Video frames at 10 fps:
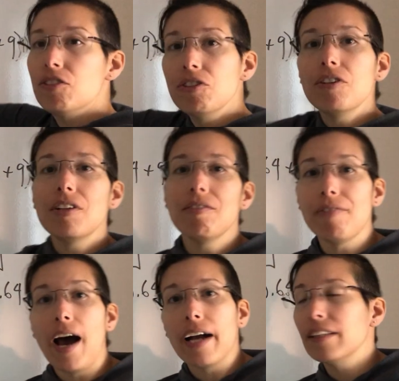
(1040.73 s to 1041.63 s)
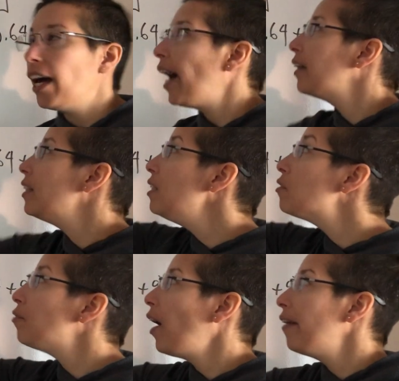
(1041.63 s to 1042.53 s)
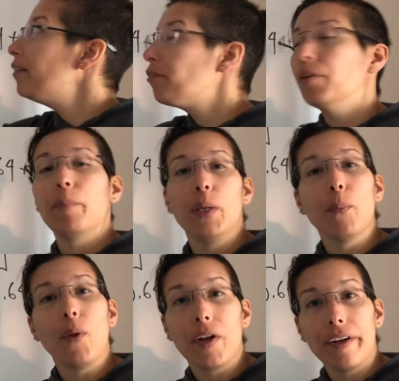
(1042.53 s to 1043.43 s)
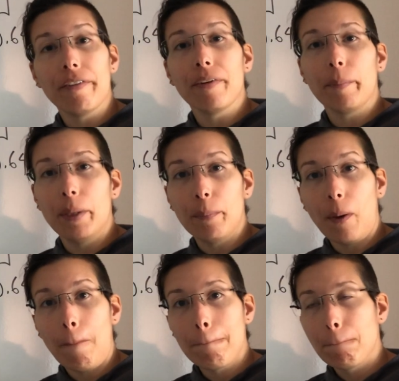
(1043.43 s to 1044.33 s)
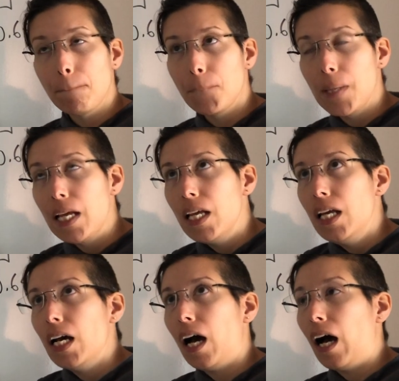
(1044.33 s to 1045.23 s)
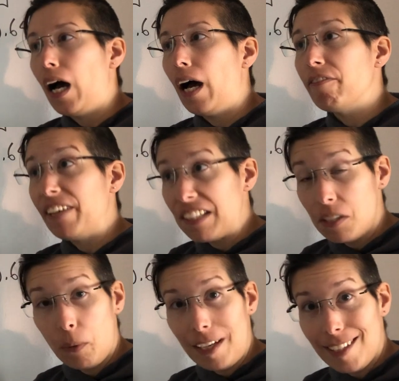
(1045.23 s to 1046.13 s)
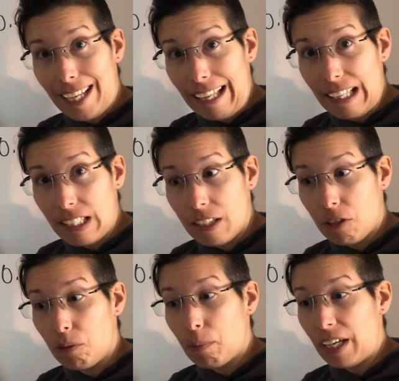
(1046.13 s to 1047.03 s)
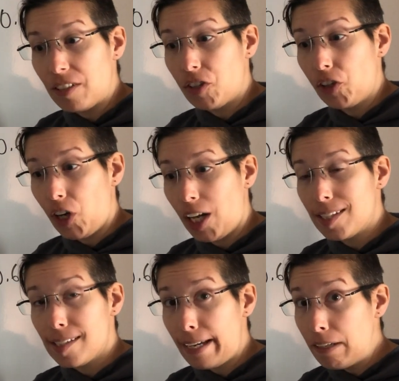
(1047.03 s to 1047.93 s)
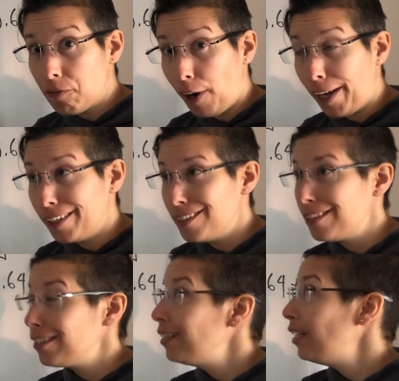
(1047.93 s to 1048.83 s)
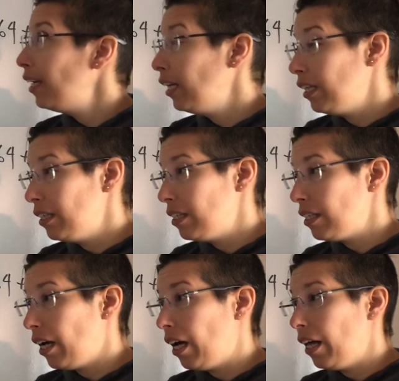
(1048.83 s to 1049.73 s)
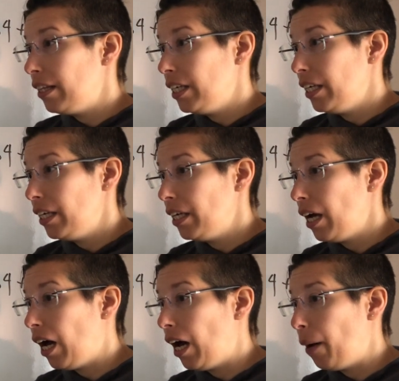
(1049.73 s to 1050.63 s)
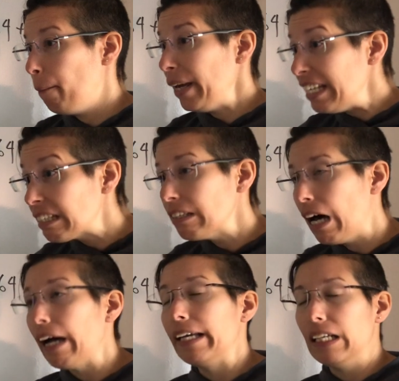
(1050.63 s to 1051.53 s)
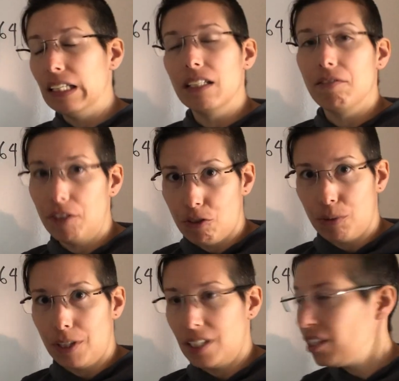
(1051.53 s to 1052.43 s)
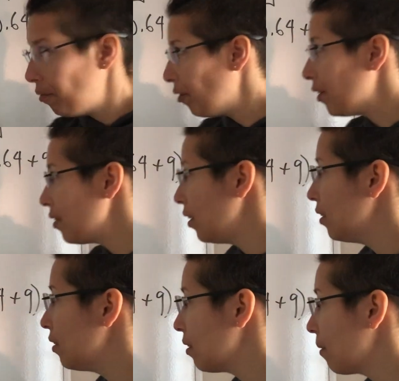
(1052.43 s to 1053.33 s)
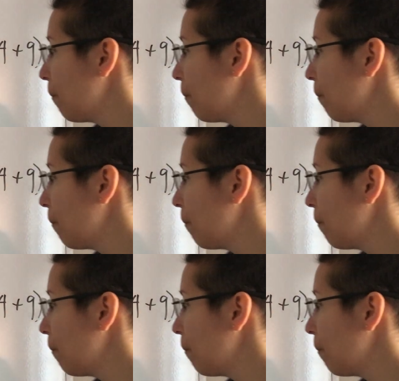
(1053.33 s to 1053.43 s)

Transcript: due to the fact that these 5 different people are different people. A fancy way to say this to impress your non-psych friends is the baseline individual differences.